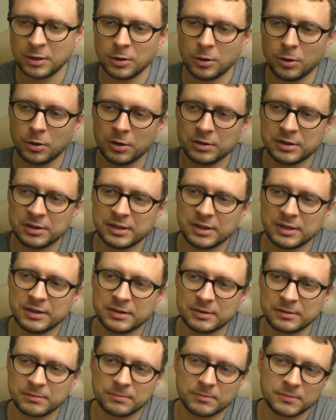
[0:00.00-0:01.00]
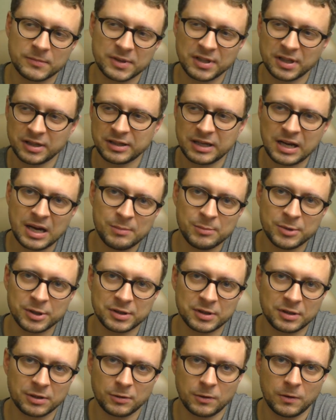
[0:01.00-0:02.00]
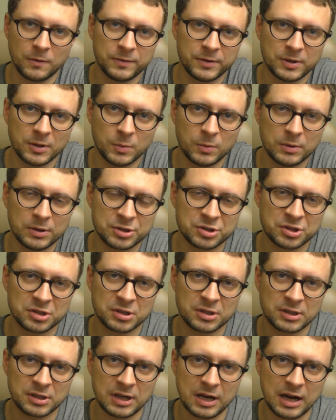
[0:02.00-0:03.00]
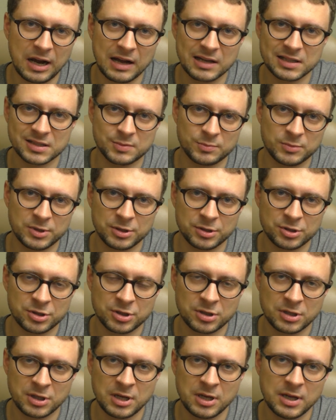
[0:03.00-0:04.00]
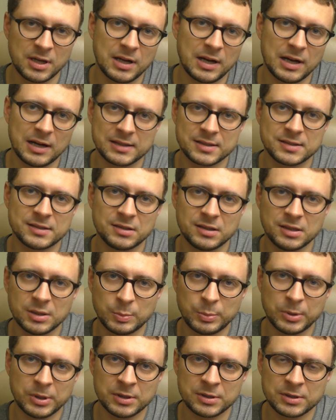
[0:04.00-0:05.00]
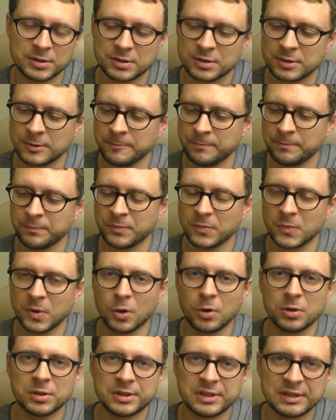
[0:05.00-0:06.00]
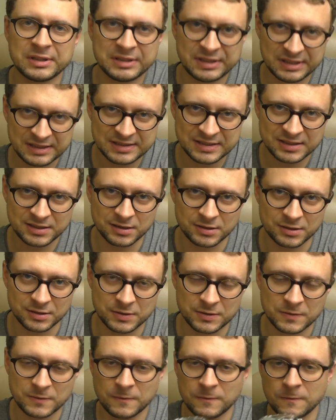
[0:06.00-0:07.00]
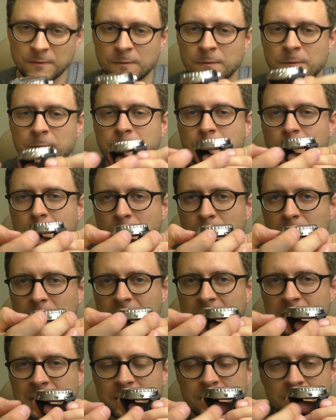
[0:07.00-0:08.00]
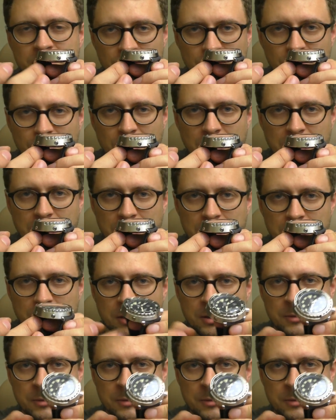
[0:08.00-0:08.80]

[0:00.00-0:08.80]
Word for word: on the diameter of the watch as much as it depends on the distance from lug to lug.